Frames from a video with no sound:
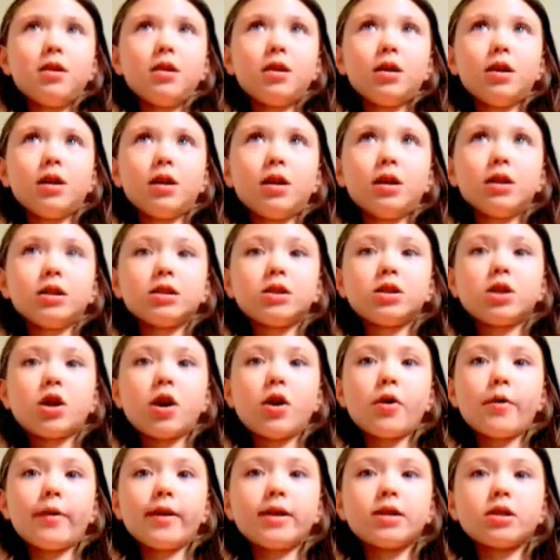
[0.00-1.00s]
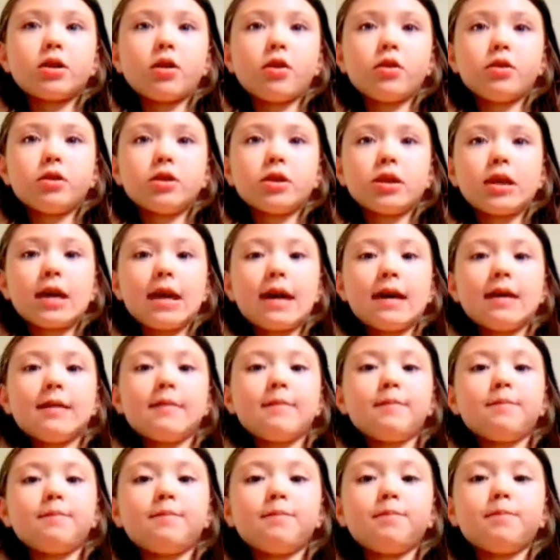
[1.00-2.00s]
So it's going to get
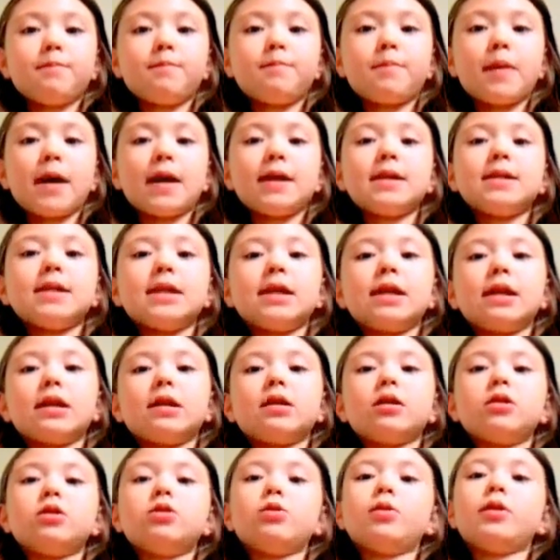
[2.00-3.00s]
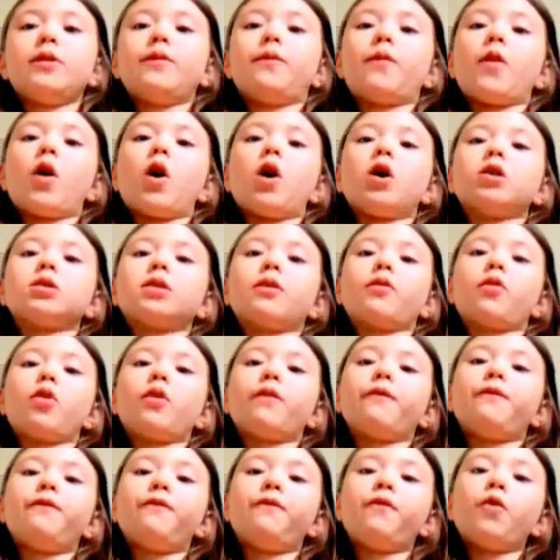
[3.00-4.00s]
basic to advanced. I've
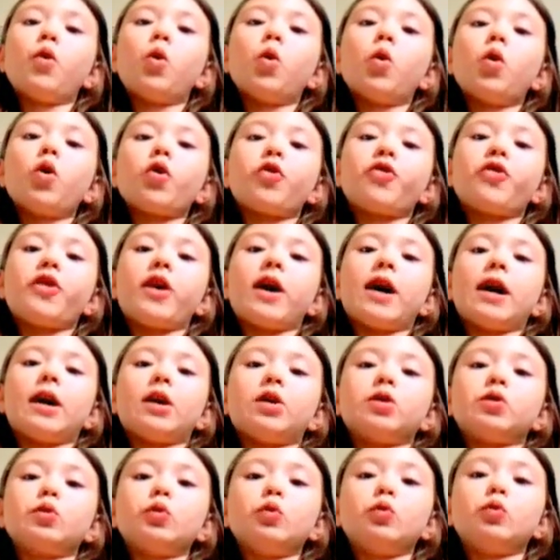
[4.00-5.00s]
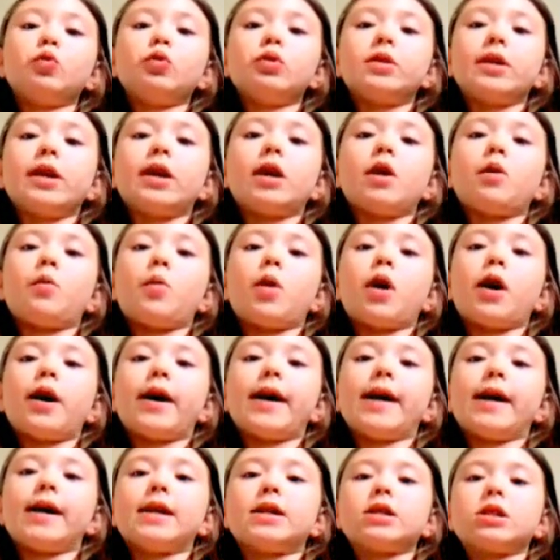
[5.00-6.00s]
got 4 things, all
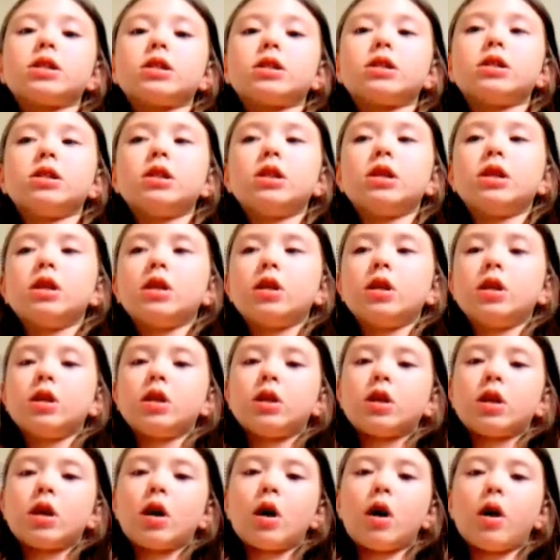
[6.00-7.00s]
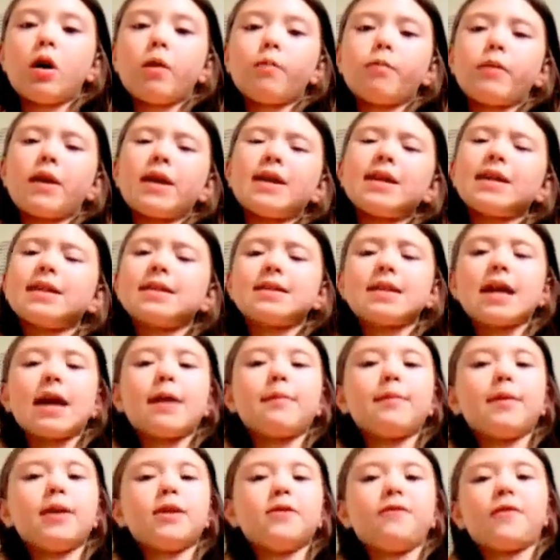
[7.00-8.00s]
DIY'd. They didn't
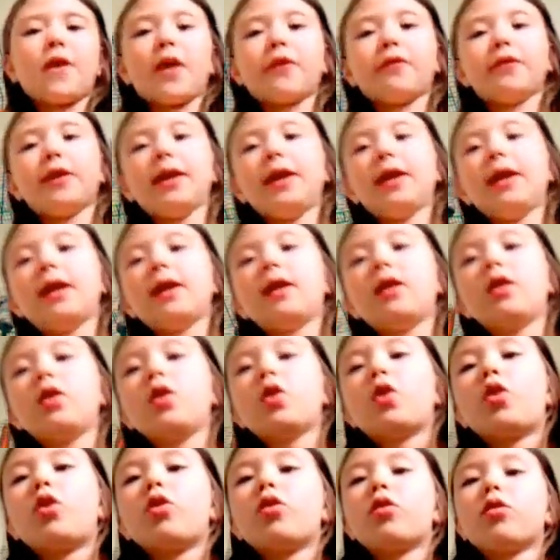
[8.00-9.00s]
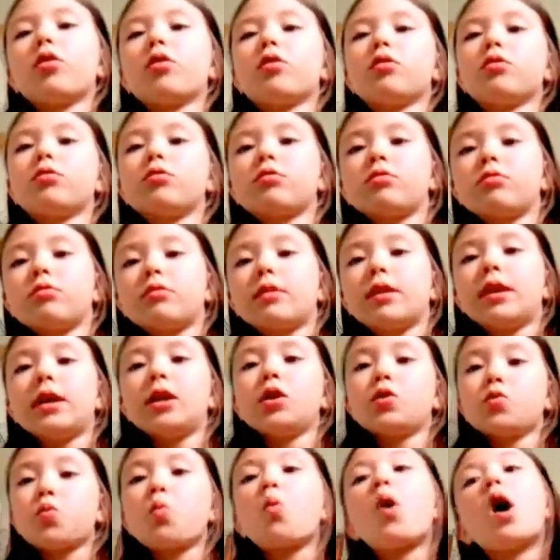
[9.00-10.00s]
take me very long.
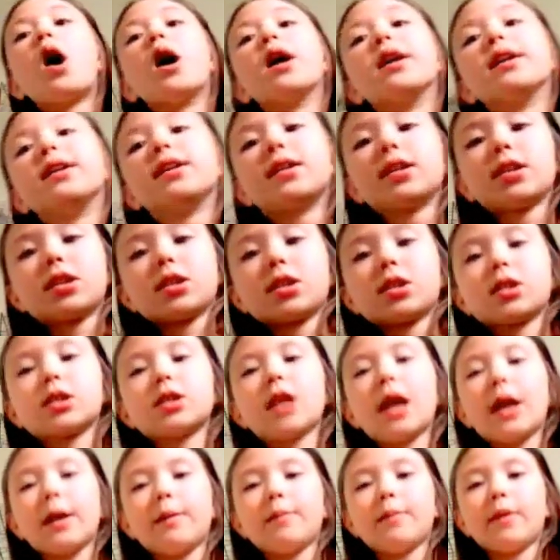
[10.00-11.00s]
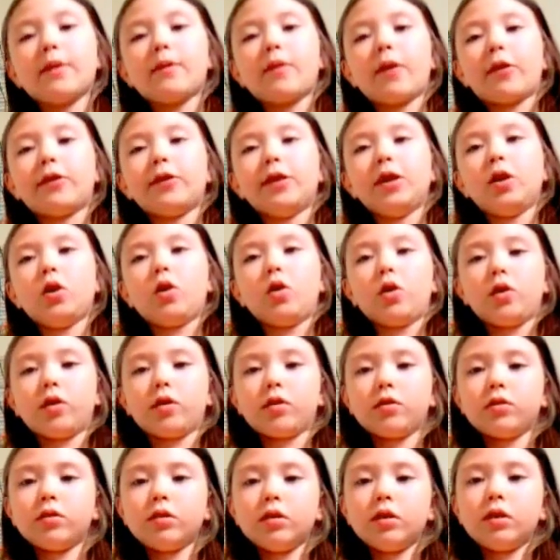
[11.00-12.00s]
Each one didn't take me very
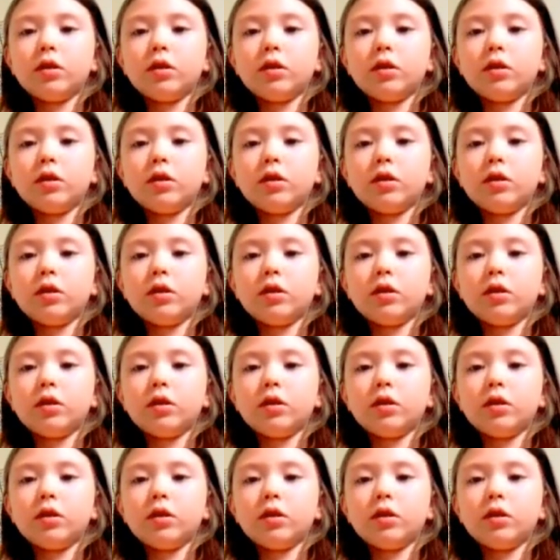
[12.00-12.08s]
long.